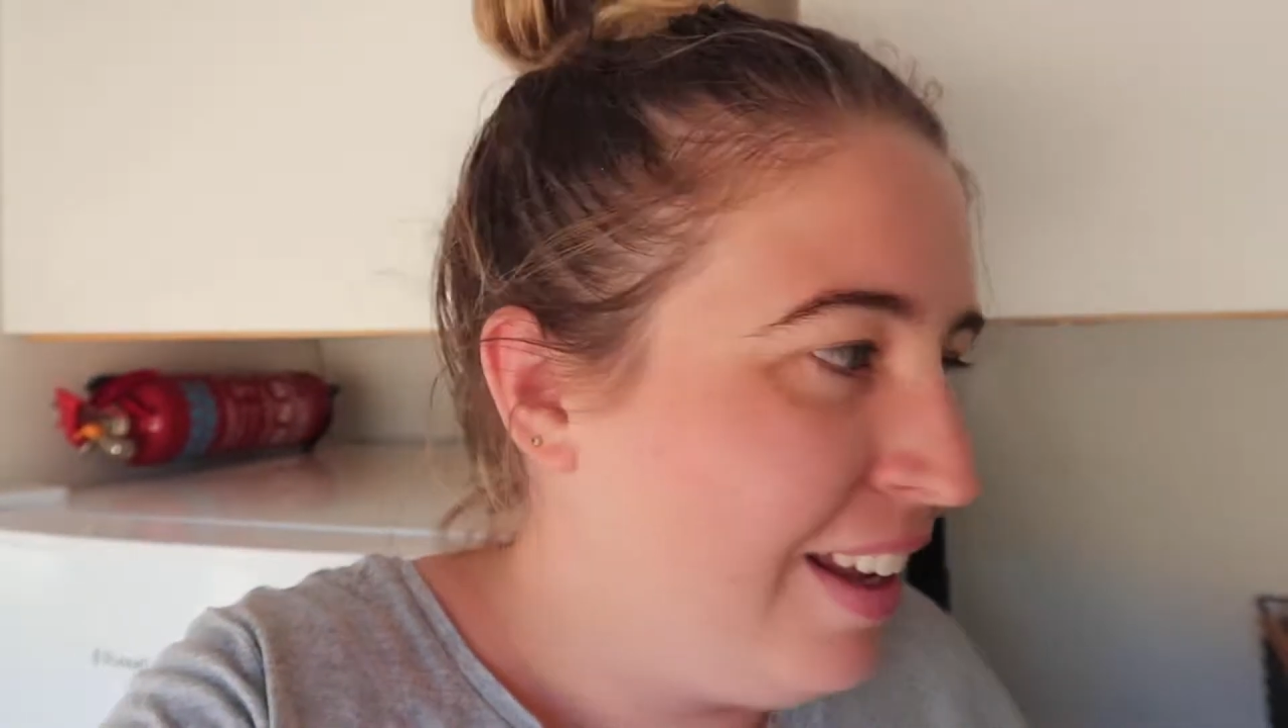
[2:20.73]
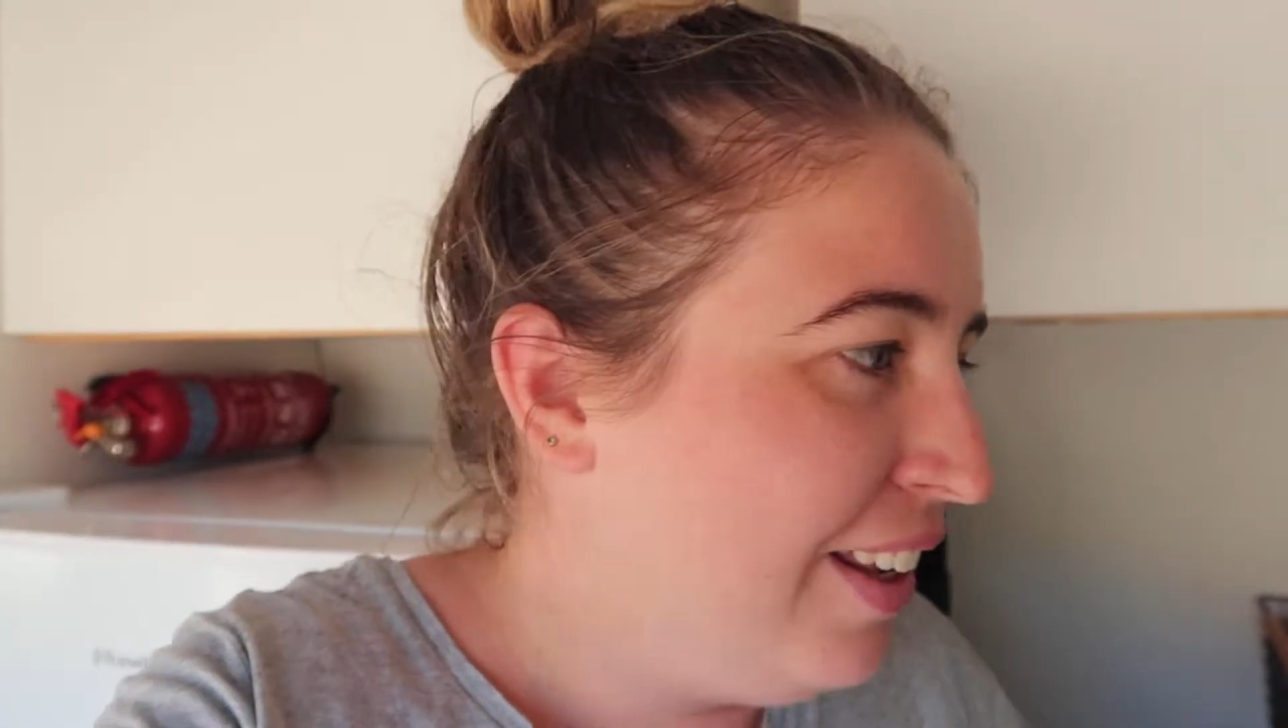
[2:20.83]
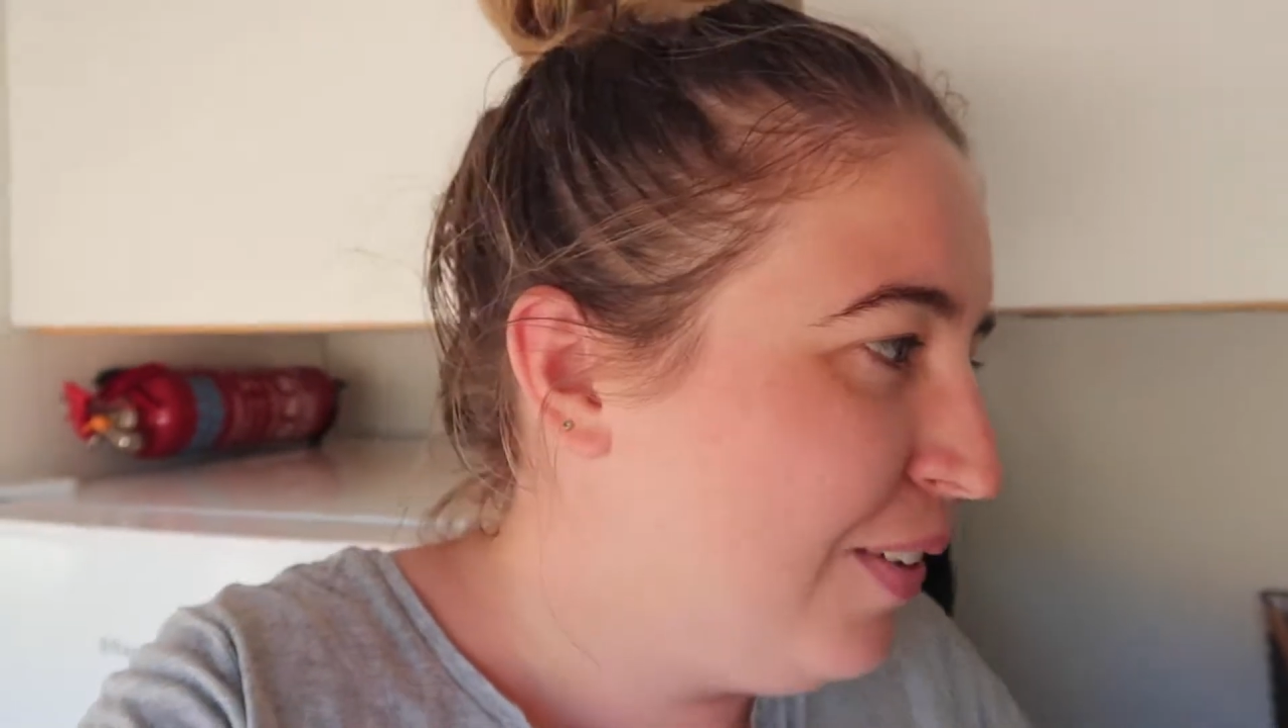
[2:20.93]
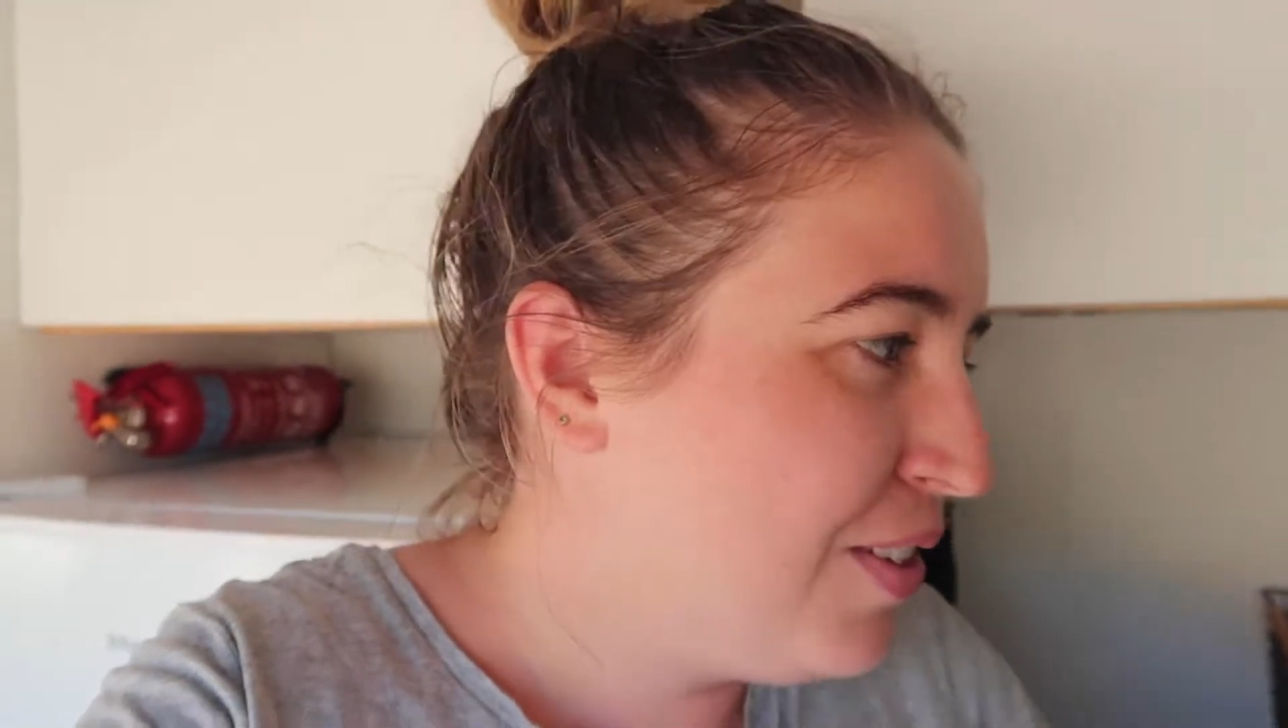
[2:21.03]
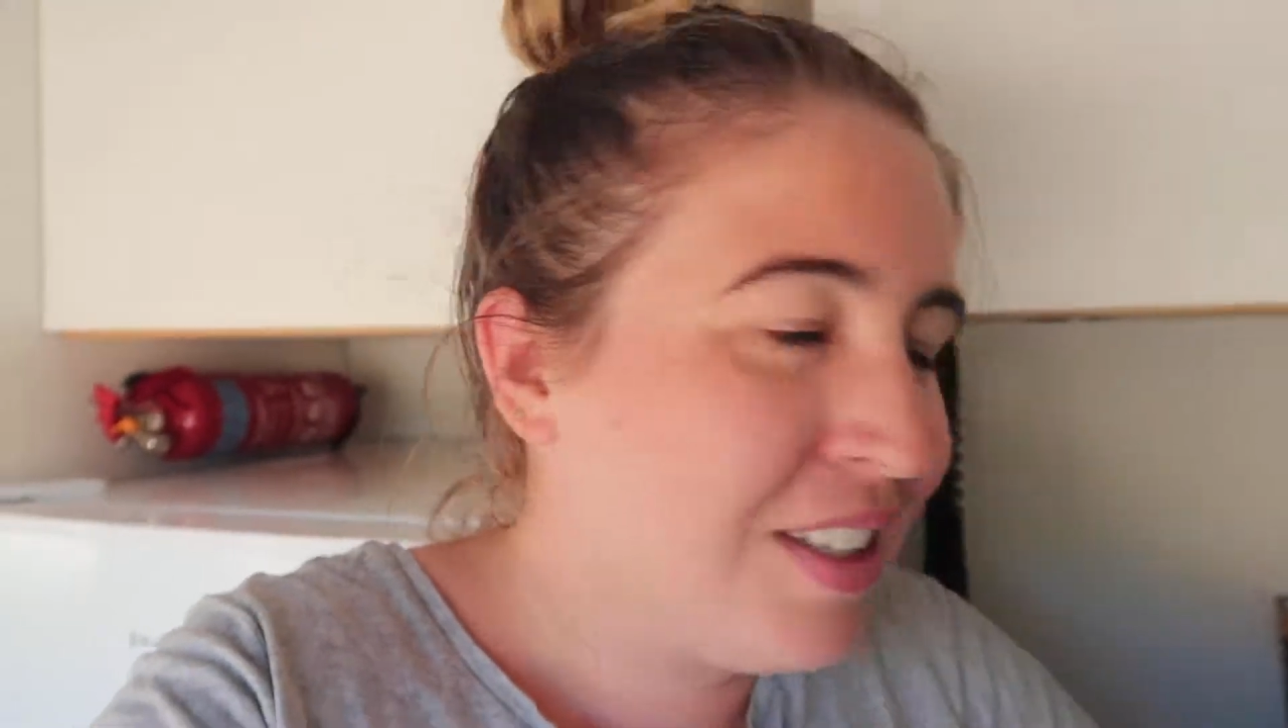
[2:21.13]

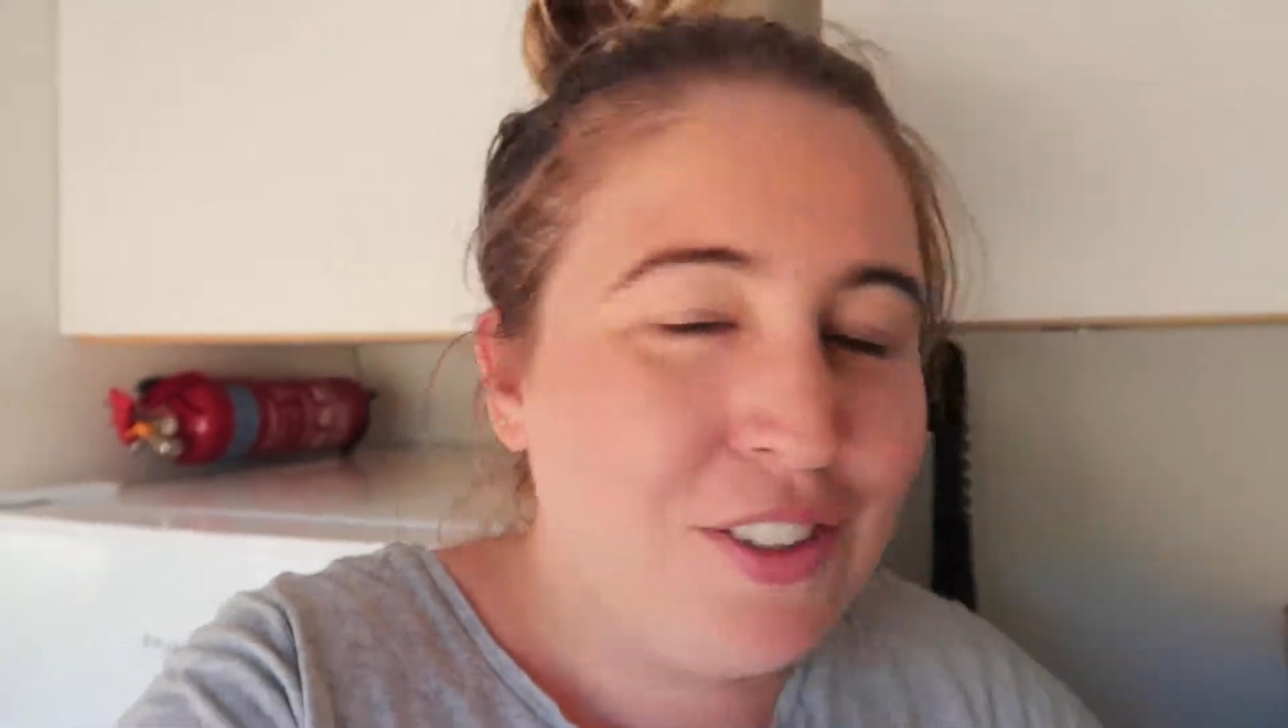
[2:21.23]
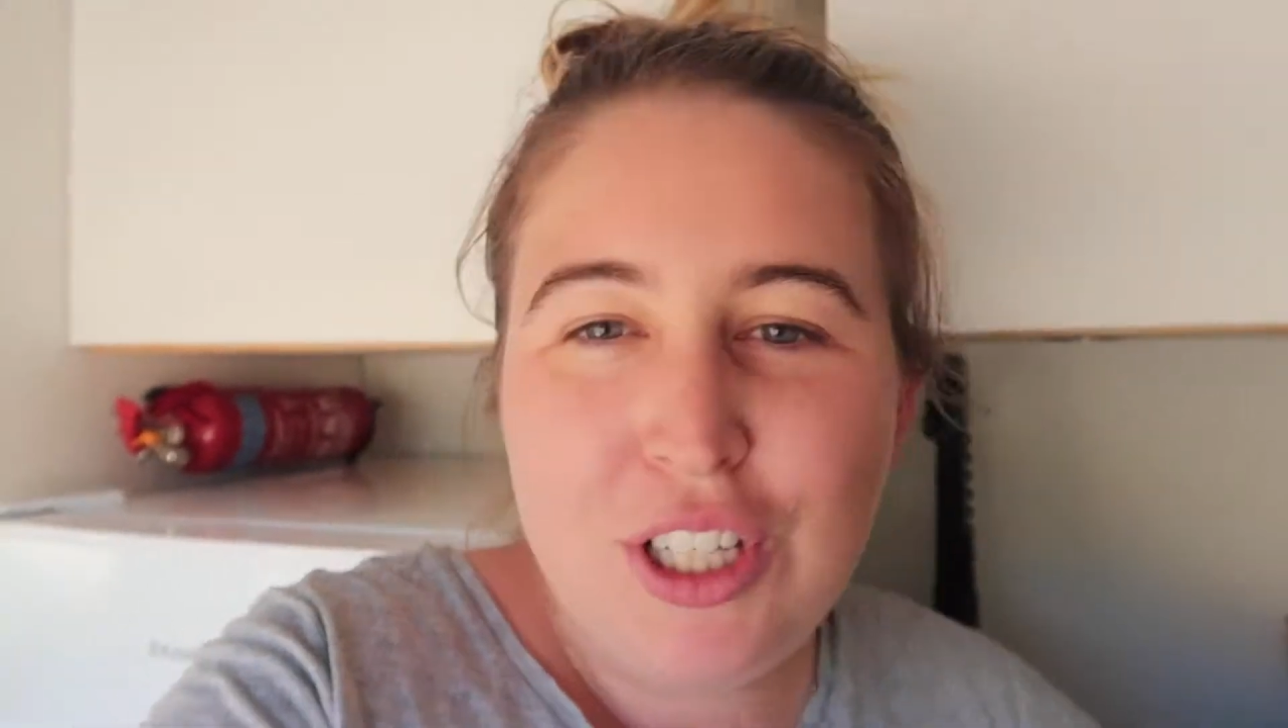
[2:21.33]
And yeah, we're just gonna